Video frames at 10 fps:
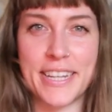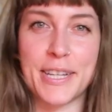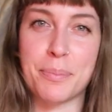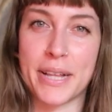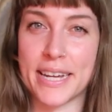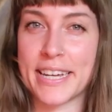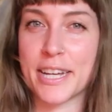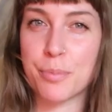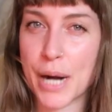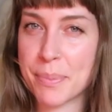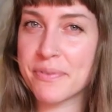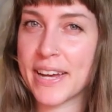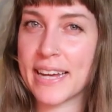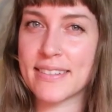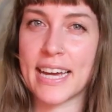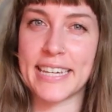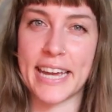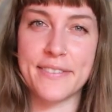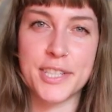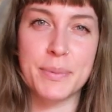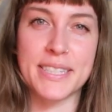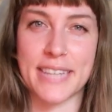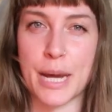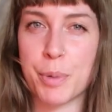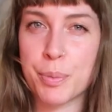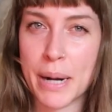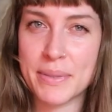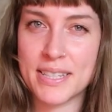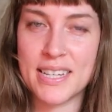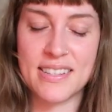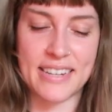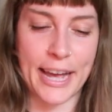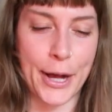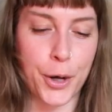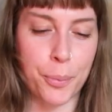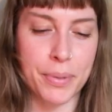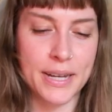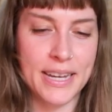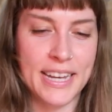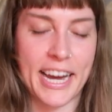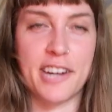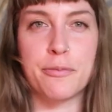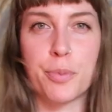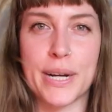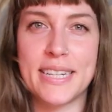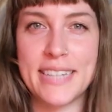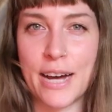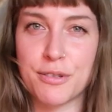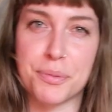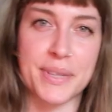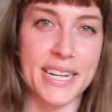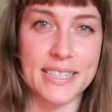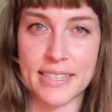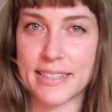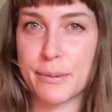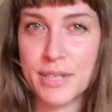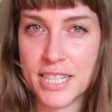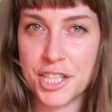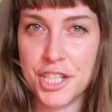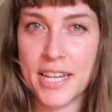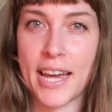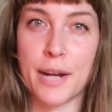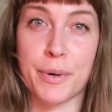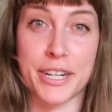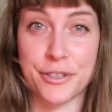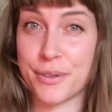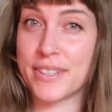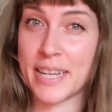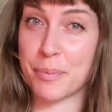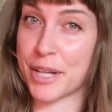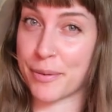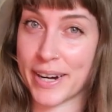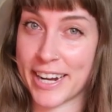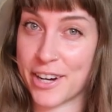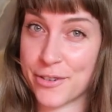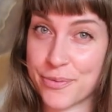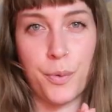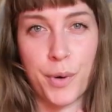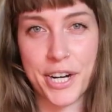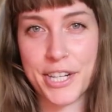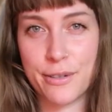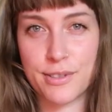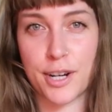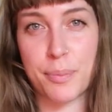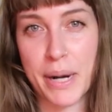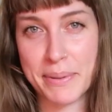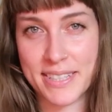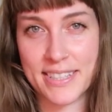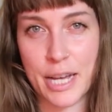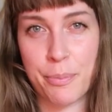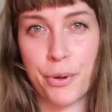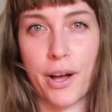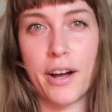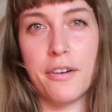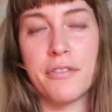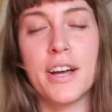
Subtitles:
in the planning and prep phase, I gave some example premises to help kind of break down some of the ideas I was teaching, and we're going to do the same thing right now. We're going to use our premise example of